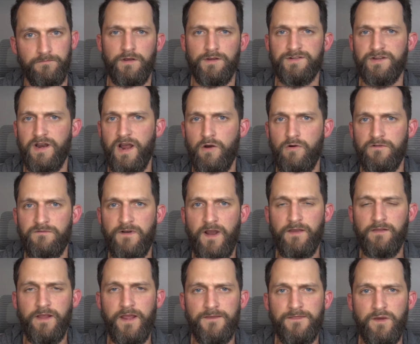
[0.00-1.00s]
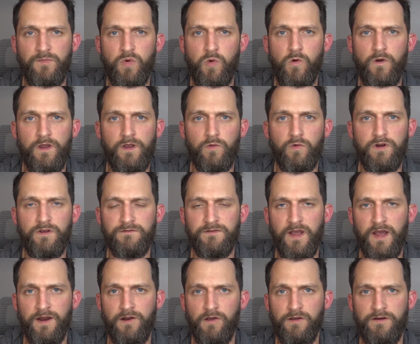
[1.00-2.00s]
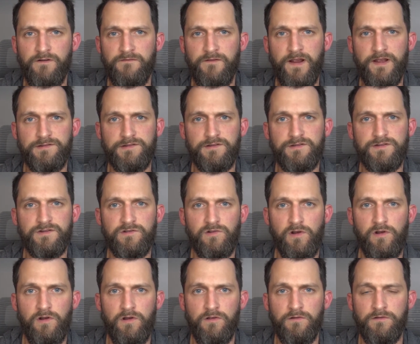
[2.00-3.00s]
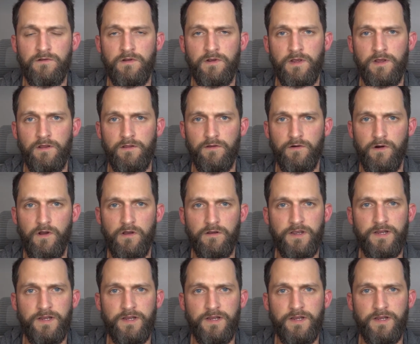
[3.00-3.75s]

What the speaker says: So now we're finally at the point where you've got all your fans installed, they're all